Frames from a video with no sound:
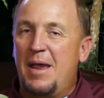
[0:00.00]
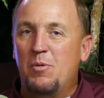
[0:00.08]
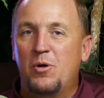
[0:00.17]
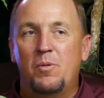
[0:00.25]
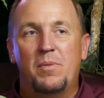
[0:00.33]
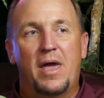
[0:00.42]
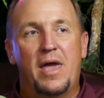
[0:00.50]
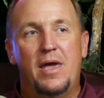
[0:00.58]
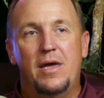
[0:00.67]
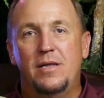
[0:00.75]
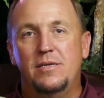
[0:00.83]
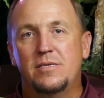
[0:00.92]
him,
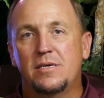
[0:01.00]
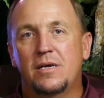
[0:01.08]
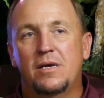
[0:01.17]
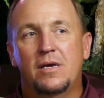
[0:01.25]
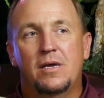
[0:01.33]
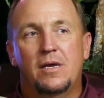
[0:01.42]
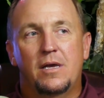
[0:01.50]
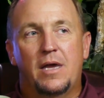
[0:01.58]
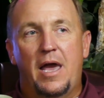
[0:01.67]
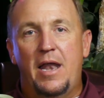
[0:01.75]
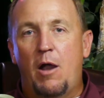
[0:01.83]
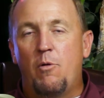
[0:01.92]
and
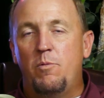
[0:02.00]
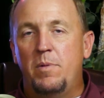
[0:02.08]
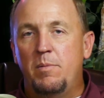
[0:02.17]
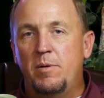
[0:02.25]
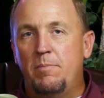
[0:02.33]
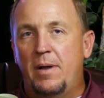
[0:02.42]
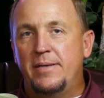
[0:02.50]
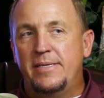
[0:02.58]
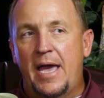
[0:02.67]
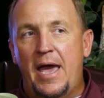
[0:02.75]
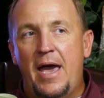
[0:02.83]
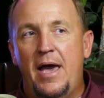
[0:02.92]
I remember my
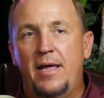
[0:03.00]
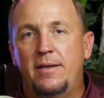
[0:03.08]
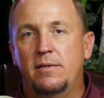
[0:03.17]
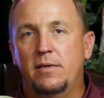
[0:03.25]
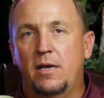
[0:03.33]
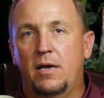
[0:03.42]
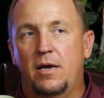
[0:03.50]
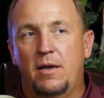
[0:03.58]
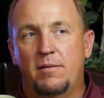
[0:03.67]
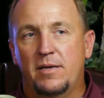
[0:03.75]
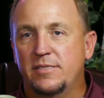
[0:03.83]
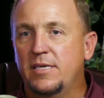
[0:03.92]
dad.
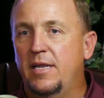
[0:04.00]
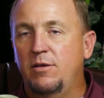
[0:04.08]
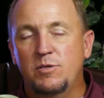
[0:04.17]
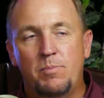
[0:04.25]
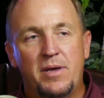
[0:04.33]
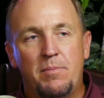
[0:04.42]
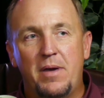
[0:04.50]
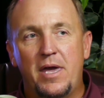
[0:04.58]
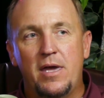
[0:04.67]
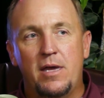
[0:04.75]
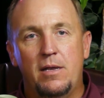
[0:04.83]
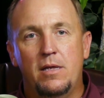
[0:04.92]
Like I said, he was a big
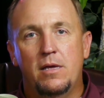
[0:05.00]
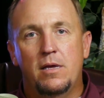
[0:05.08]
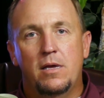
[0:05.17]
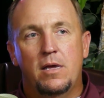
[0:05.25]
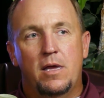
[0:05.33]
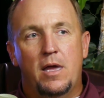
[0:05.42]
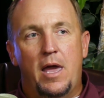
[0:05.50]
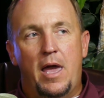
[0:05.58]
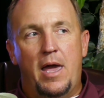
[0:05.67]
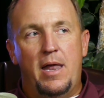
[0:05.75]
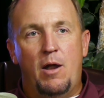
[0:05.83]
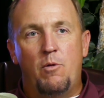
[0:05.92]
man,
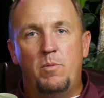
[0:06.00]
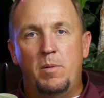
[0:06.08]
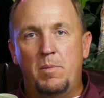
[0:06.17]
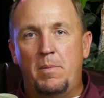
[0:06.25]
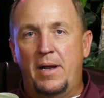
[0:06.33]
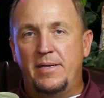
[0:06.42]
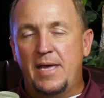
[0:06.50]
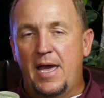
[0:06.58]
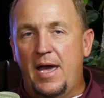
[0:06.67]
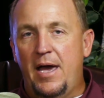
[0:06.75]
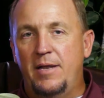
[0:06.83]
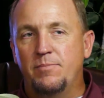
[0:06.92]
and I remember my
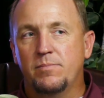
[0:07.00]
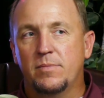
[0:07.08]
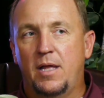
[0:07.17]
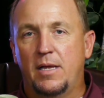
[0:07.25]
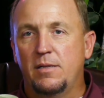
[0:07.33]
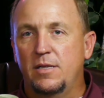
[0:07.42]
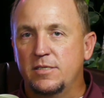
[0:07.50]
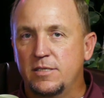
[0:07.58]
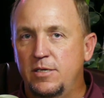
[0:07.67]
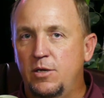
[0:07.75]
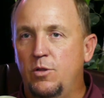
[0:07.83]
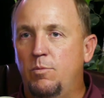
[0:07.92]
dad like
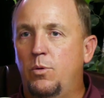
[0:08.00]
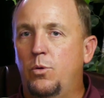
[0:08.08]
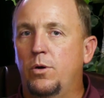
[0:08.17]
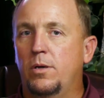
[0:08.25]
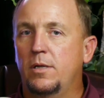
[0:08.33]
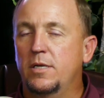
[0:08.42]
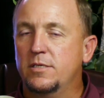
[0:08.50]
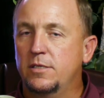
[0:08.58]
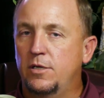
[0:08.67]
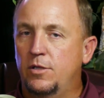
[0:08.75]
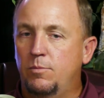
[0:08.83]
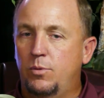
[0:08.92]
listening on the board,
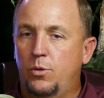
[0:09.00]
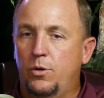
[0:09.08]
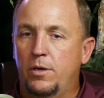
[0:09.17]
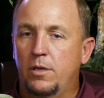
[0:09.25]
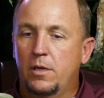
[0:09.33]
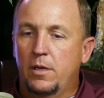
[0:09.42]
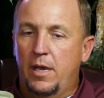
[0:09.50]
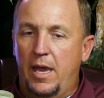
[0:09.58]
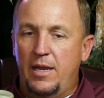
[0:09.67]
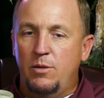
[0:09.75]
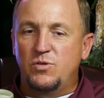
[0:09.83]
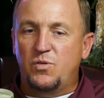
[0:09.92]
and
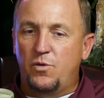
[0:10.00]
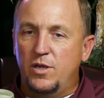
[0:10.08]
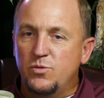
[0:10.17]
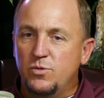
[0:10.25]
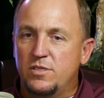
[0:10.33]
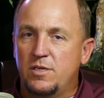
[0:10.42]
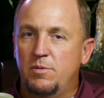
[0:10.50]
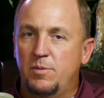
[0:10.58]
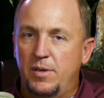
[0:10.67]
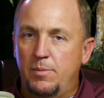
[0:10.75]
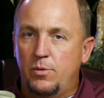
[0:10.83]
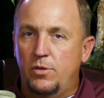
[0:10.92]
he was friends with some of the
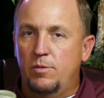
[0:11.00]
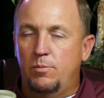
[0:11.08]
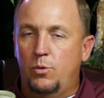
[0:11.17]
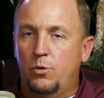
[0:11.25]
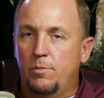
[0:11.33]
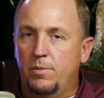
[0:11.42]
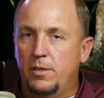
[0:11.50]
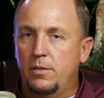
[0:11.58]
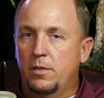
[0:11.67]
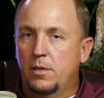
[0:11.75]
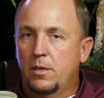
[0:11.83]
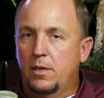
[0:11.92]
people on the board, but
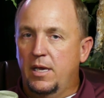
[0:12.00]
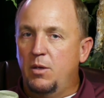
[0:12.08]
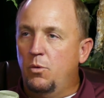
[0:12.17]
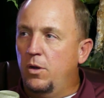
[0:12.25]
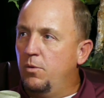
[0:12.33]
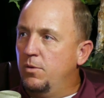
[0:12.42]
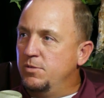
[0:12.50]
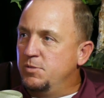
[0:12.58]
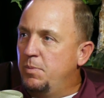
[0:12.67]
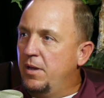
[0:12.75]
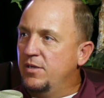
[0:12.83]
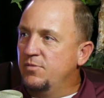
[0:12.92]
he wanted what was
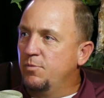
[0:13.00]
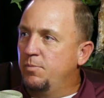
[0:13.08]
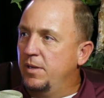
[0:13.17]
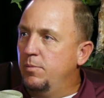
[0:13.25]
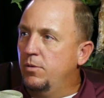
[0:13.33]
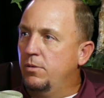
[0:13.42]
best for people, and